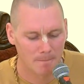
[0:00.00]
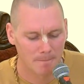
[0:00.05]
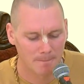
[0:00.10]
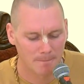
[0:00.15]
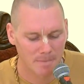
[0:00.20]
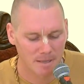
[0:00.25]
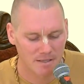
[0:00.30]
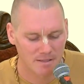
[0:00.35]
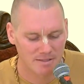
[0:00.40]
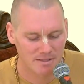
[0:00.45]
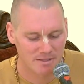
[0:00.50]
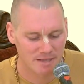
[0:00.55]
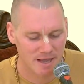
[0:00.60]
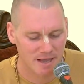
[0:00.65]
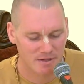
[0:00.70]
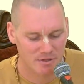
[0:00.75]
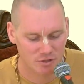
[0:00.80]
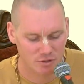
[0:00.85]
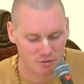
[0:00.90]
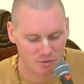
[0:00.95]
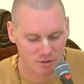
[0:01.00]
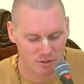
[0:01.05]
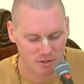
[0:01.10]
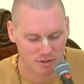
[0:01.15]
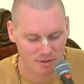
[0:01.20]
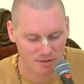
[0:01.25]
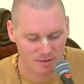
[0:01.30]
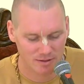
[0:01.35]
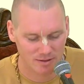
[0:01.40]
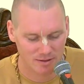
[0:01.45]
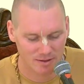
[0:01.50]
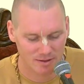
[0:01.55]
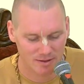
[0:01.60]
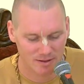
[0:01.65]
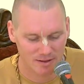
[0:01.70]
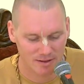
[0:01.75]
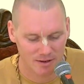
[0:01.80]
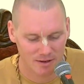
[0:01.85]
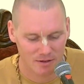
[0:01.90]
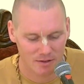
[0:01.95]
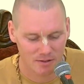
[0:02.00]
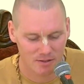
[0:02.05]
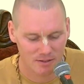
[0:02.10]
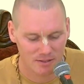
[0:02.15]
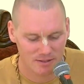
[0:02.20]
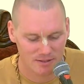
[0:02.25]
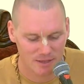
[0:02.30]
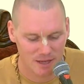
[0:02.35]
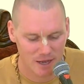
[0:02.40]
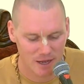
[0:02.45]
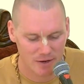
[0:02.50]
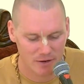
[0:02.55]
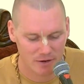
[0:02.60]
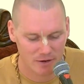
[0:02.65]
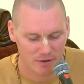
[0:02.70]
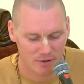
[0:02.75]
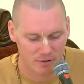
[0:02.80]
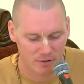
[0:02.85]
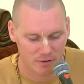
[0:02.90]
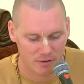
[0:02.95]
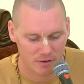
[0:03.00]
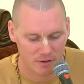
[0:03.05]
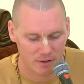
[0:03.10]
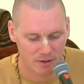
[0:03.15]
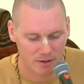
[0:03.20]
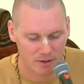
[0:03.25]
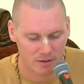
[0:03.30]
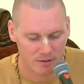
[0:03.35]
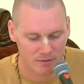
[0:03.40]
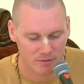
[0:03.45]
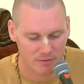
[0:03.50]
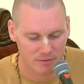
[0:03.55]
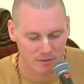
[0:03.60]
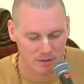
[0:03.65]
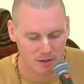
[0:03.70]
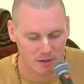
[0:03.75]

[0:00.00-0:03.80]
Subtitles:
in Sanskrit, desire is,